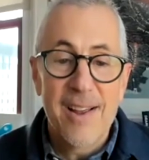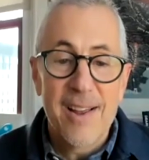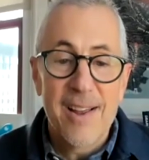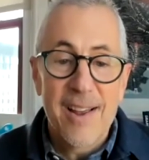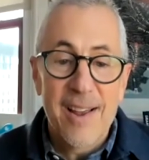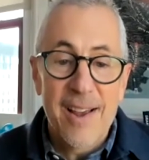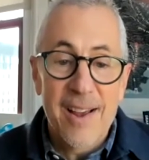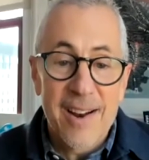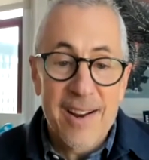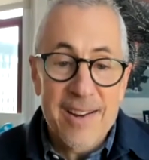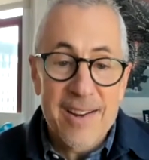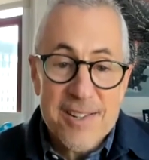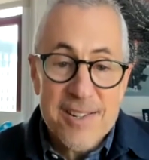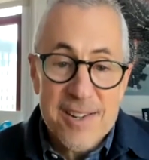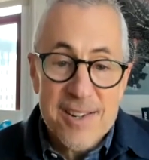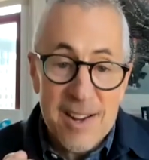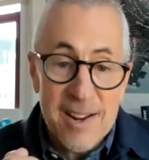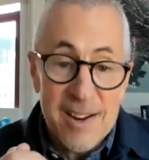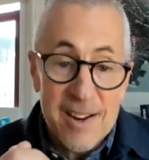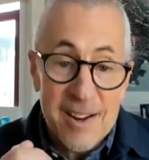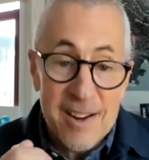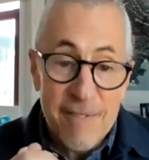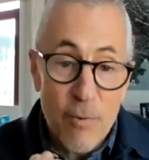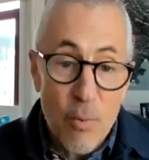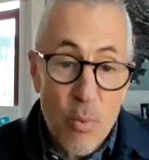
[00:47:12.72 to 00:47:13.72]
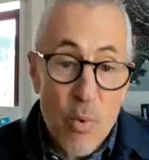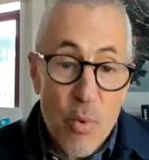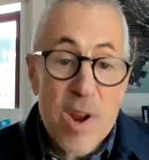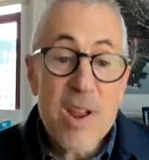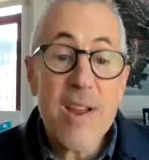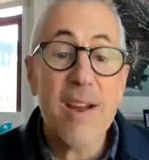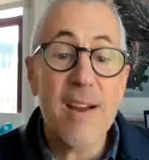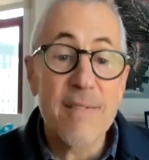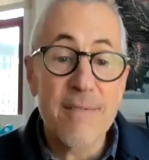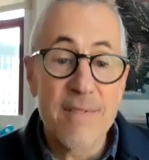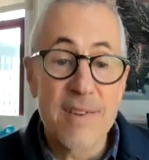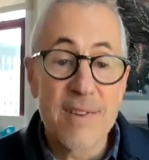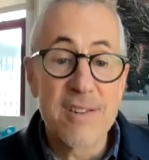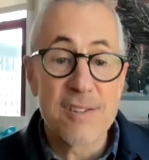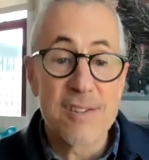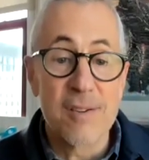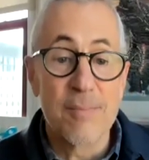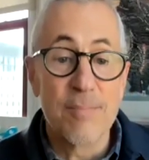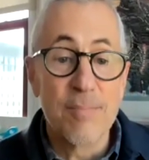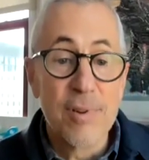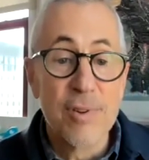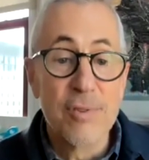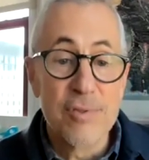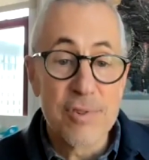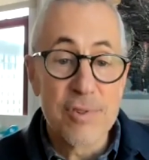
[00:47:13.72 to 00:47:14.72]
And I said, if we have this
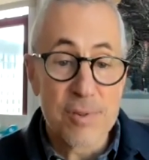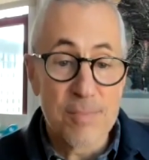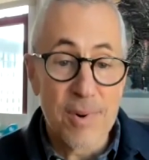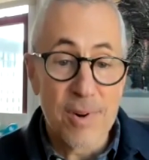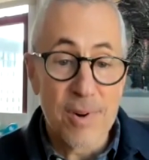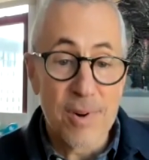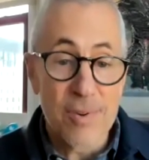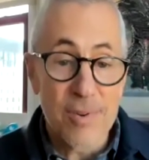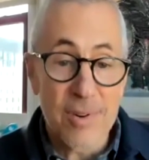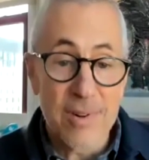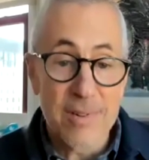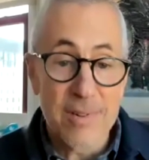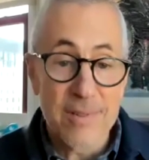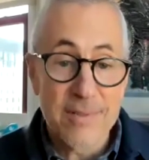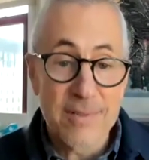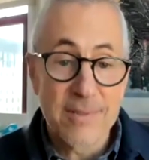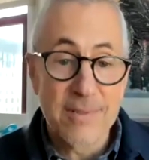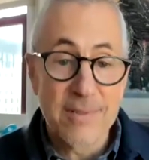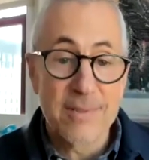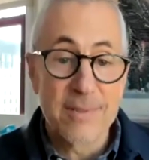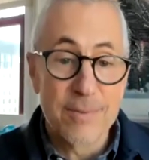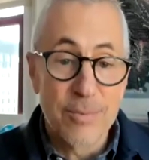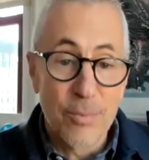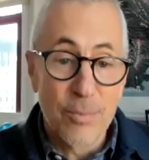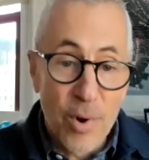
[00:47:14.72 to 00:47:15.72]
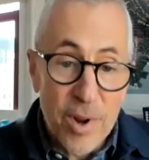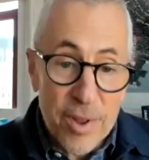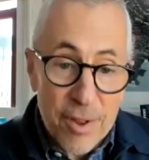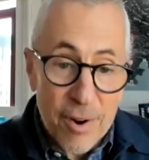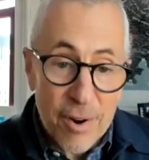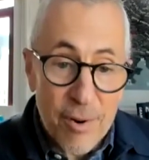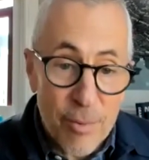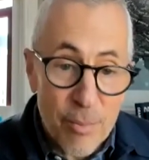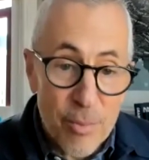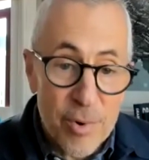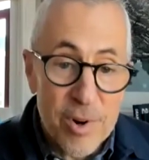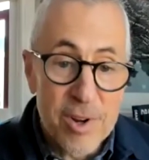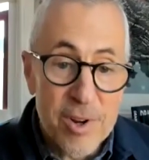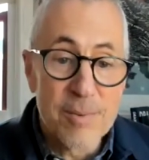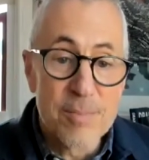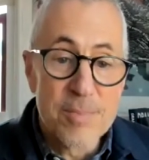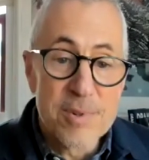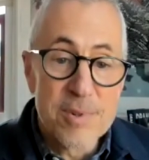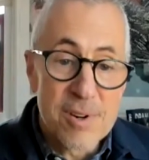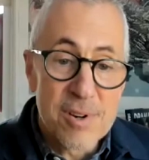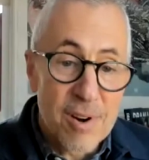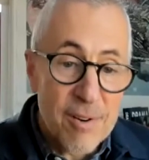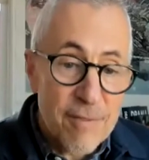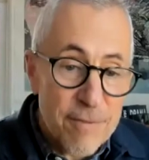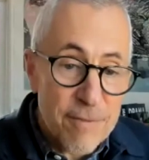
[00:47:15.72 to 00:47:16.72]
at Blue Smoke with our ribs
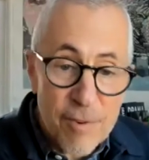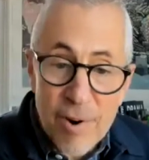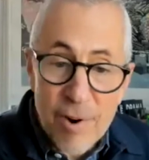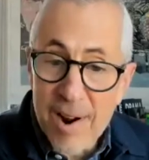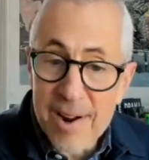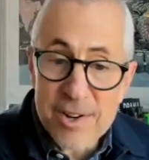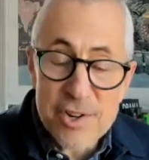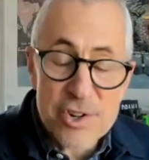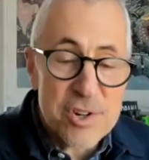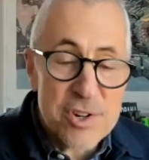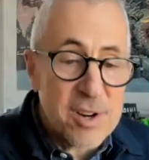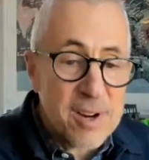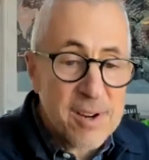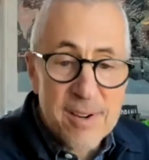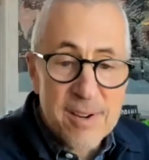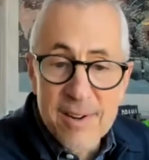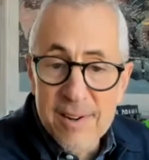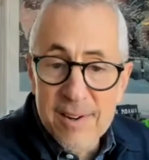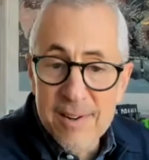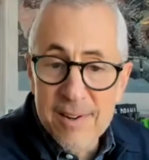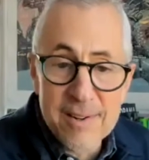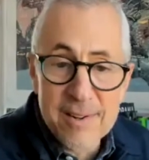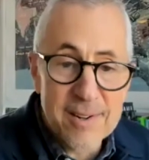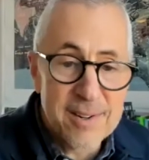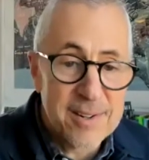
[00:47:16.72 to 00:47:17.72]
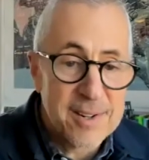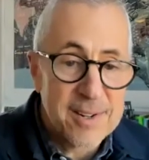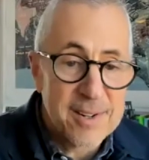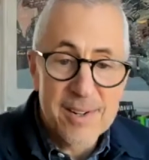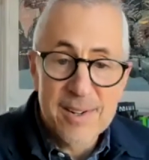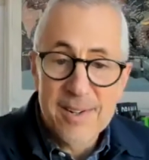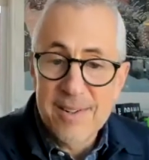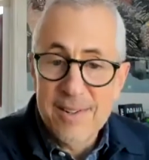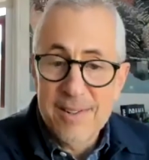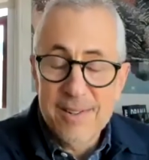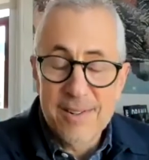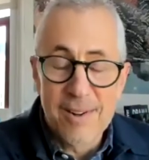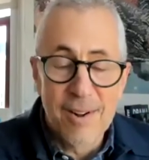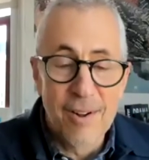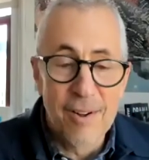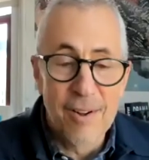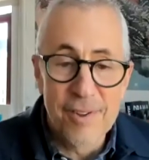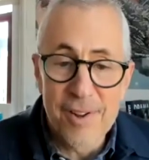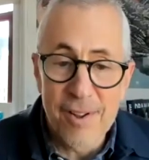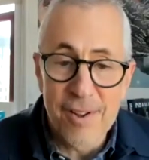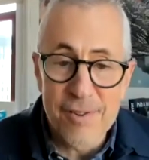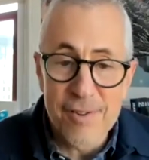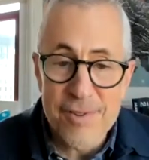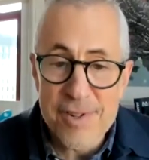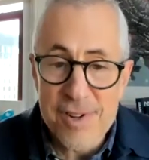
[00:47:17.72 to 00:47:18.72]
and our fried chicken and all the
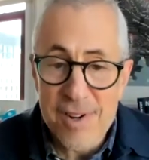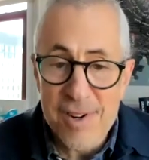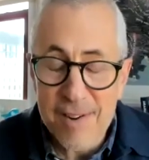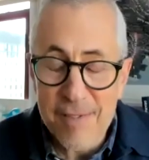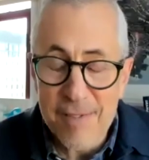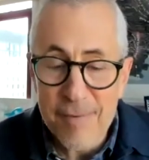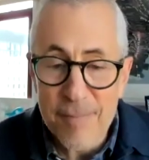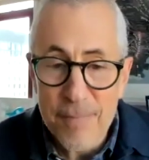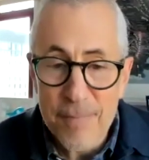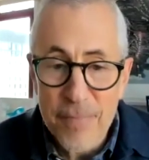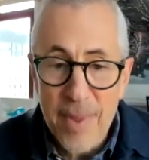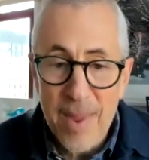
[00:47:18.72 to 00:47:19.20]
other stuff,